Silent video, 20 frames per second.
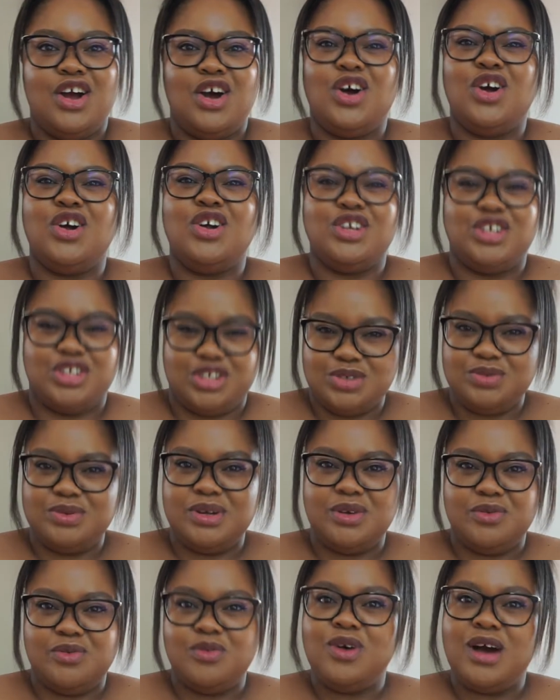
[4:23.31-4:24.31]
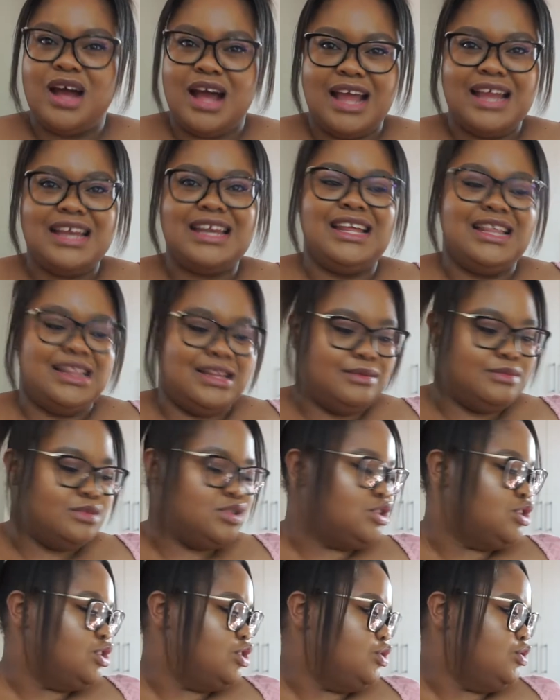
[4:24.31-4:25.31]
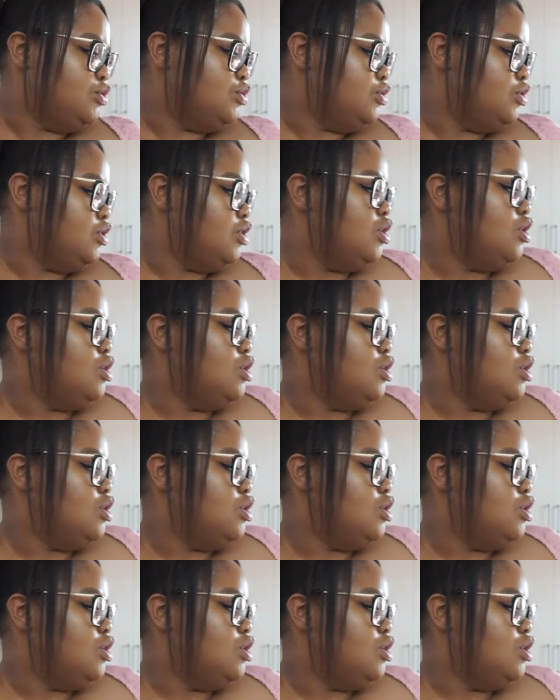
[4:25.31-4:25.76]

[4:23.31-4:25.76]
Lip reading: are doing what I need them to do.